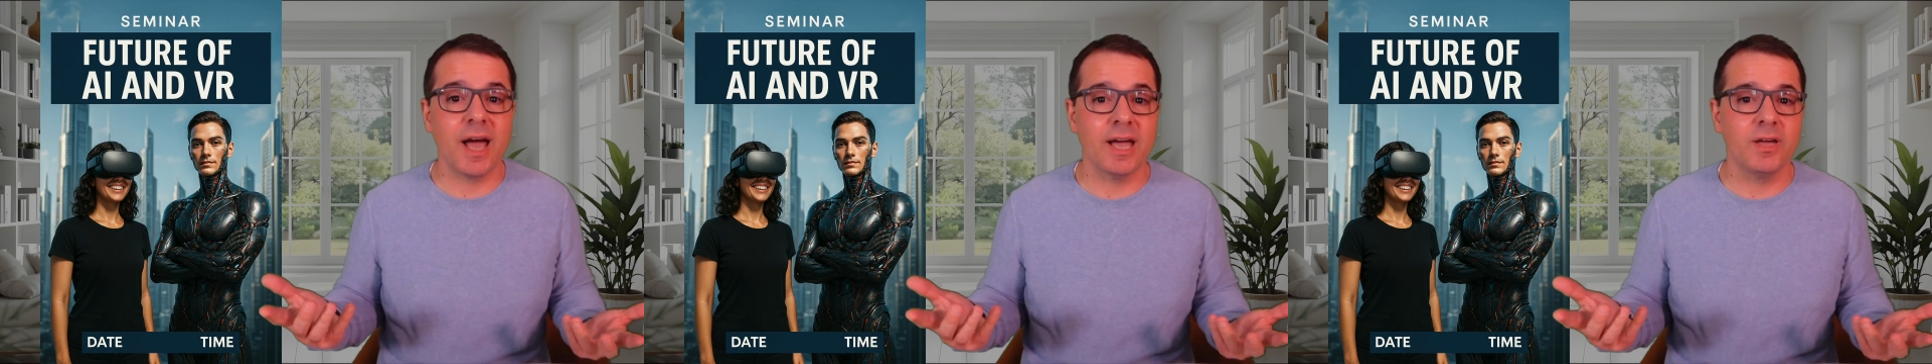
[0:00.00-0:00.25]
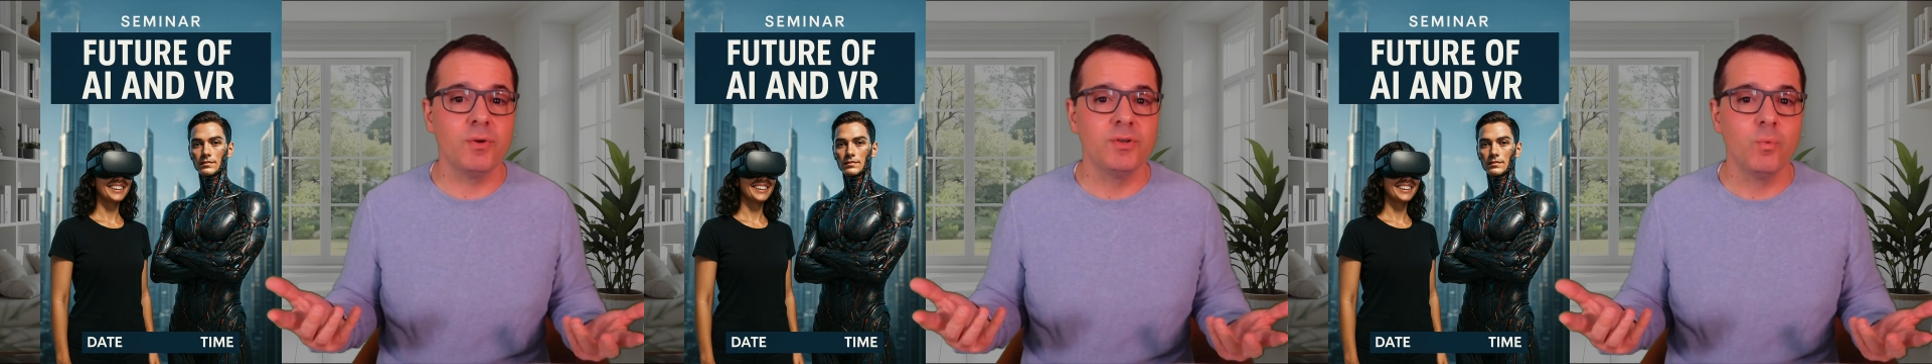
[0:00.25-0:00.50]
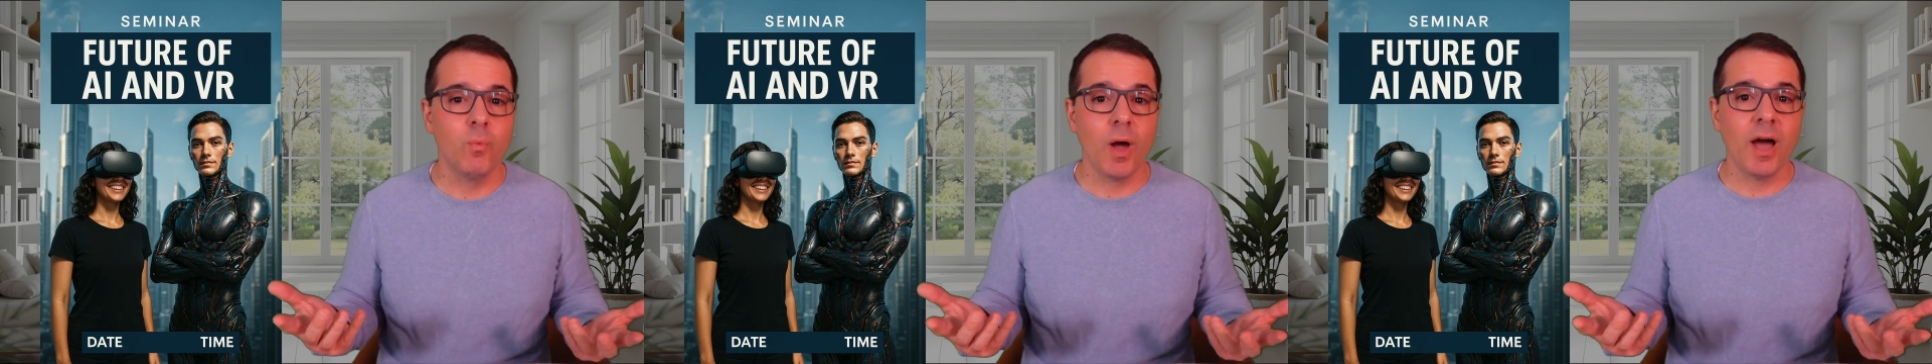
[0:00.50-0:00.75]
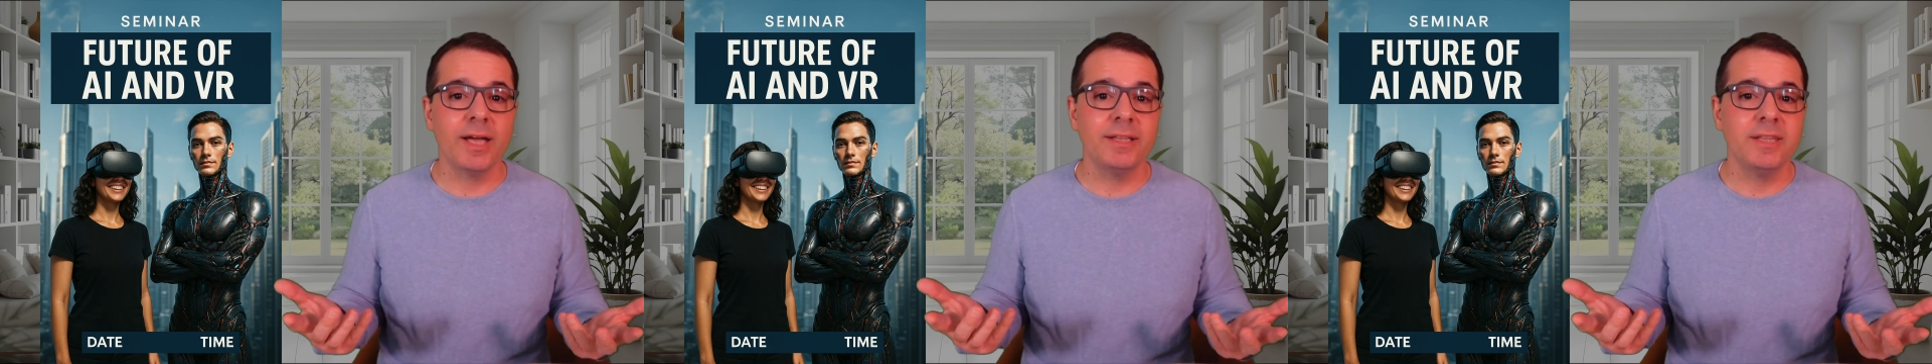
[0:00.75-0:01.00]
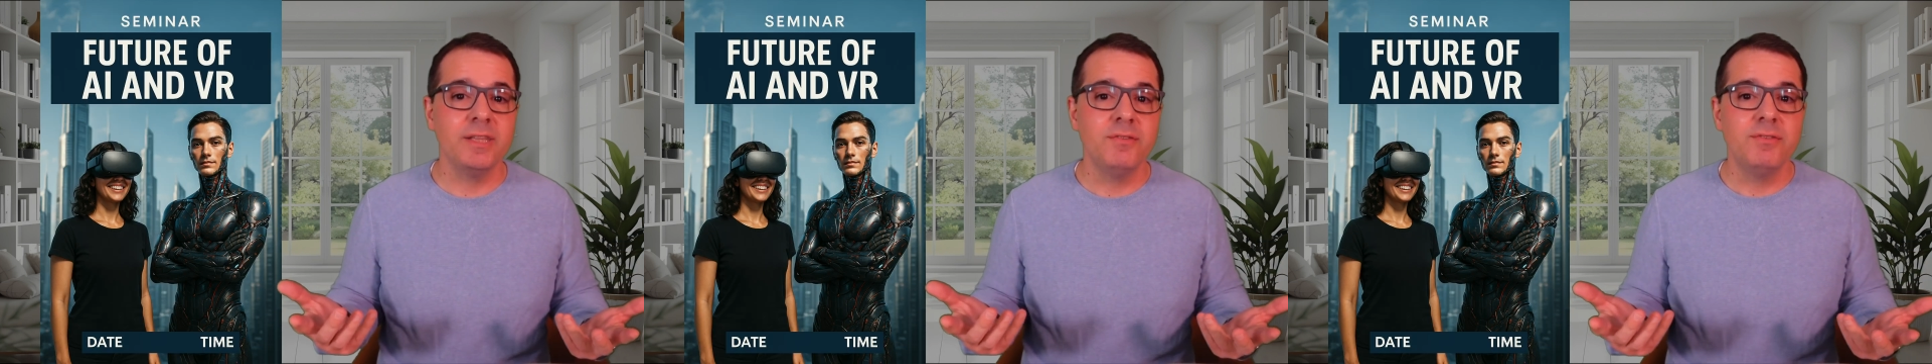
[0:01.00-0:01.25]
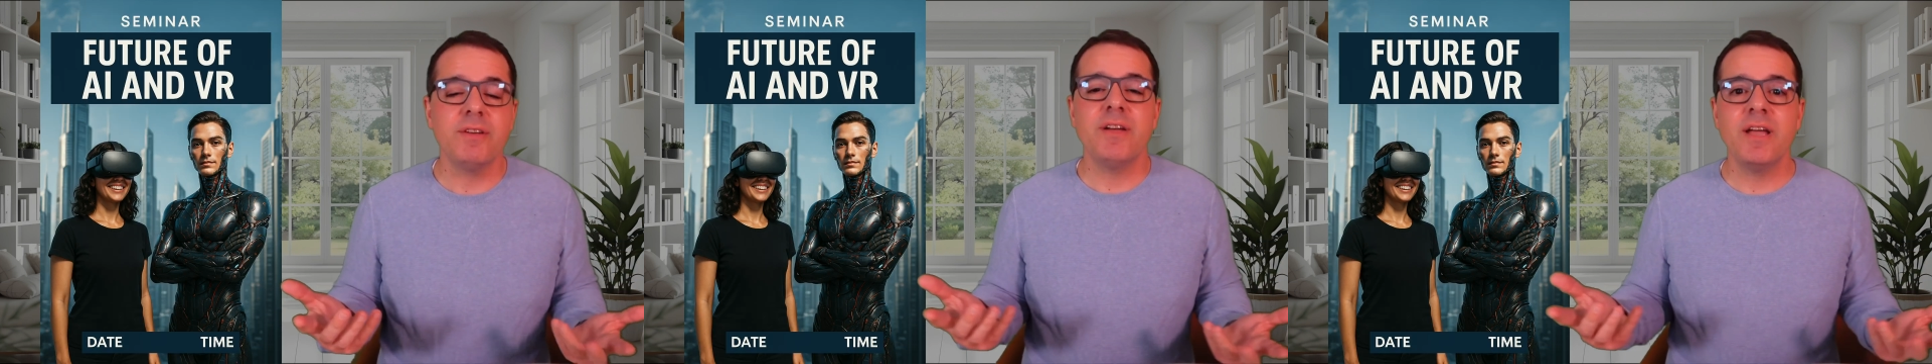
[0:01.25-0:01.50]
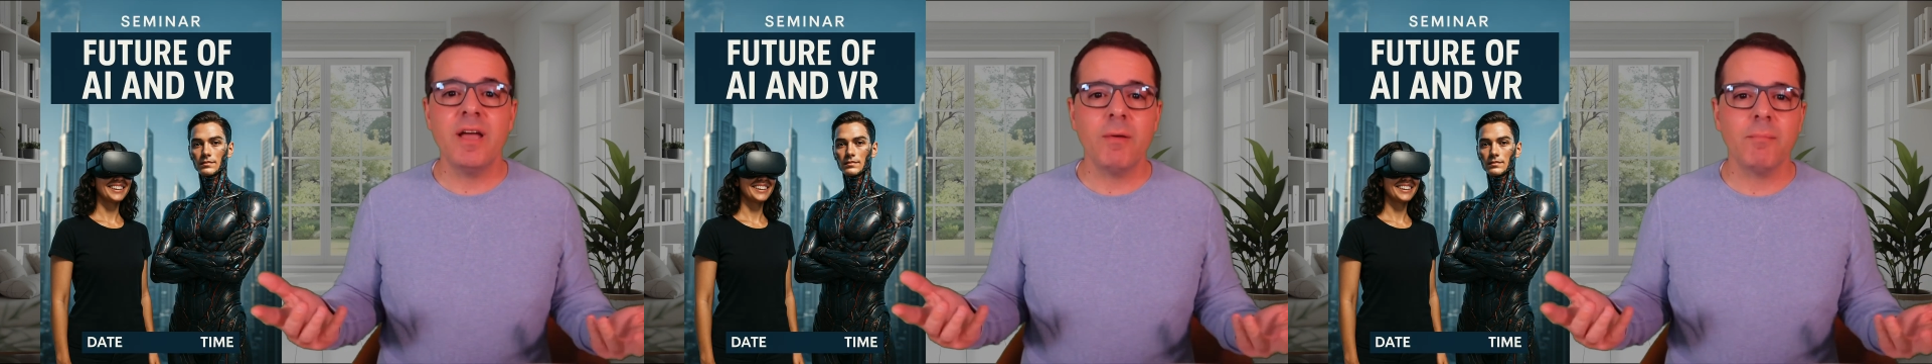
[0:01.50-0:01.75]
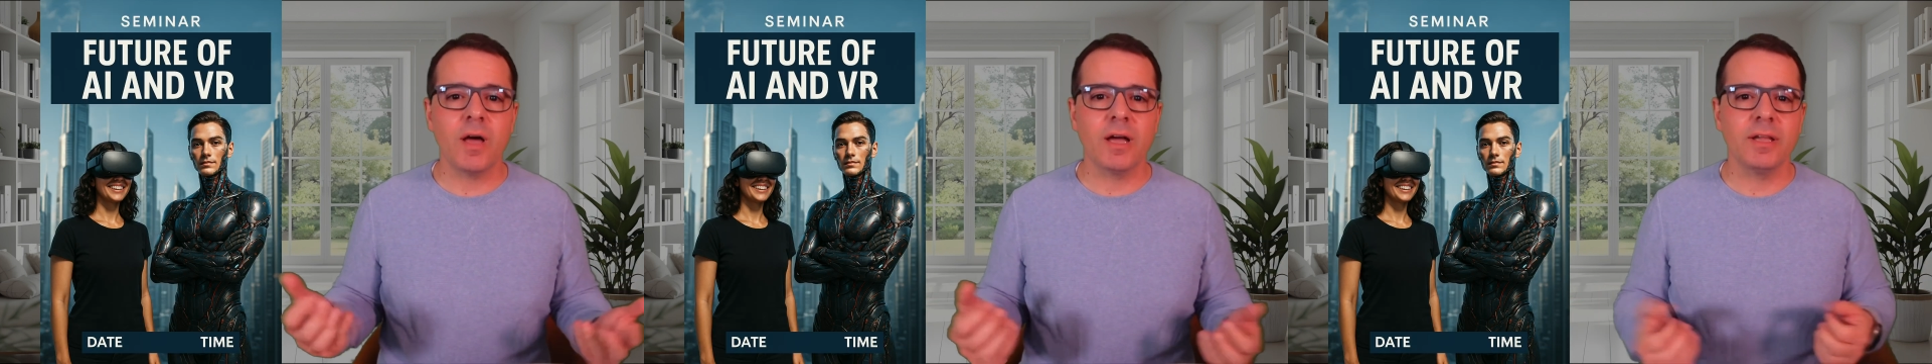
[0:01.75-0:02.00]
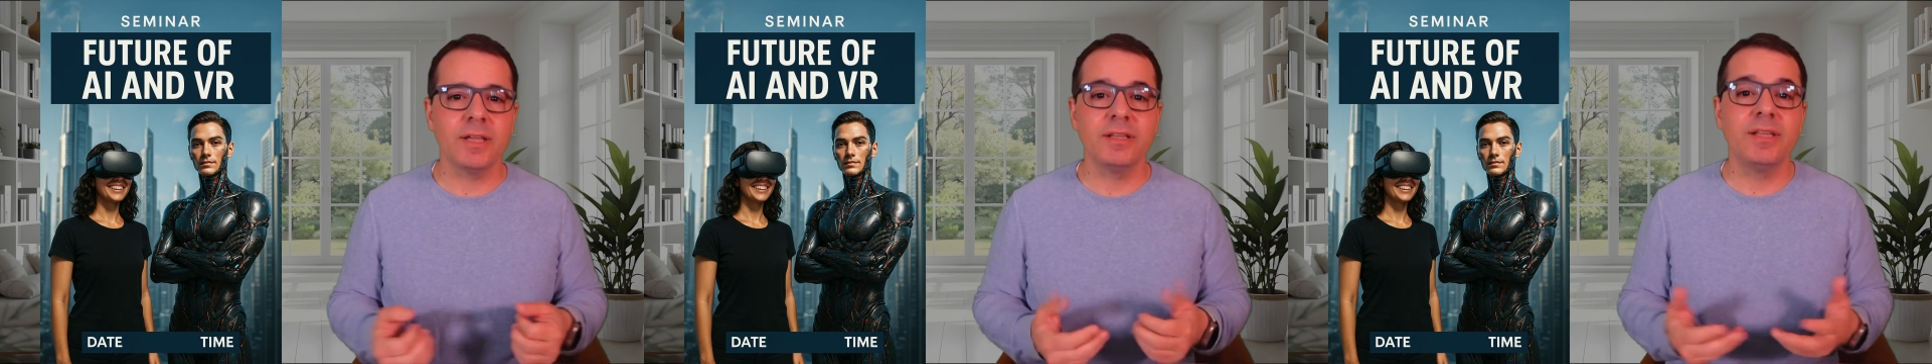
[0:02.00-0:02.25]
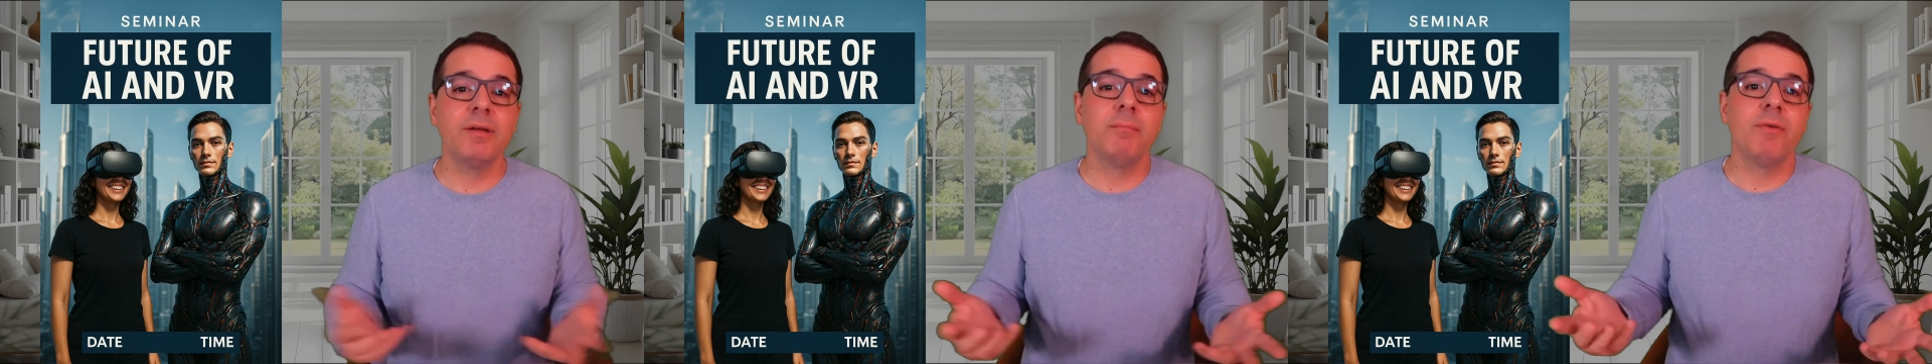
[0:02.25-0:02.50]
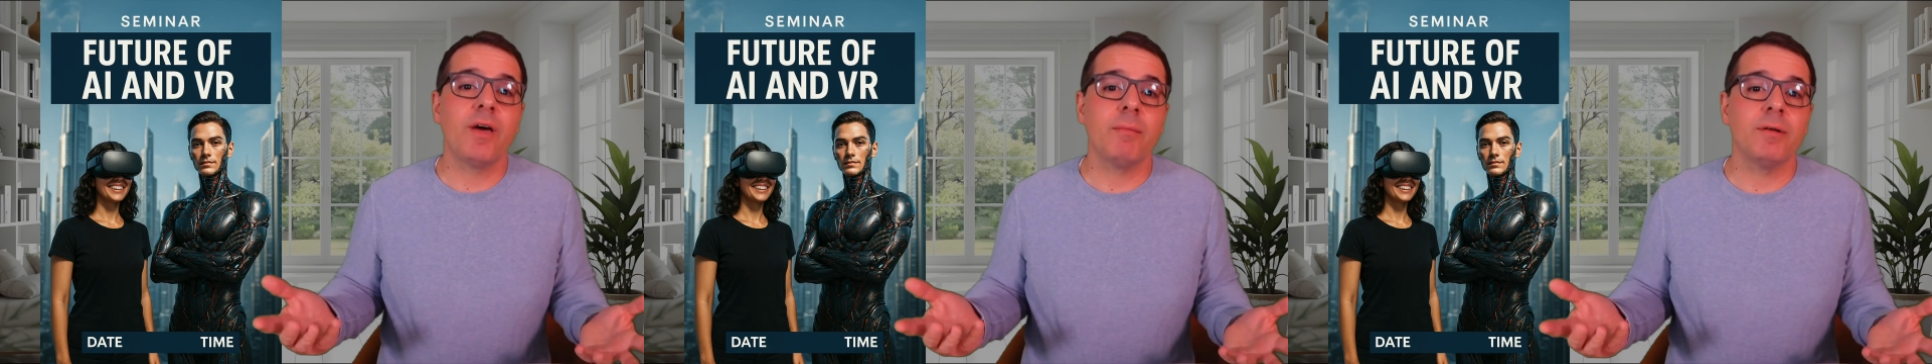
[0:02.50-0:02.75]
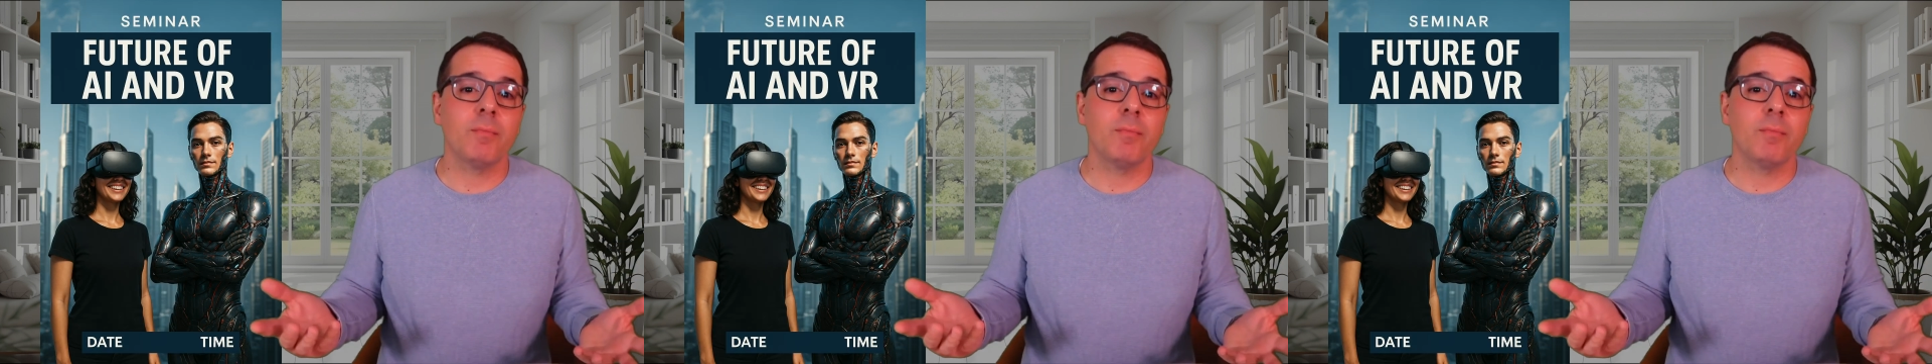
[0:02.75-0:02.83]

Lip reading: I know it's wildly different, and our marketing team probably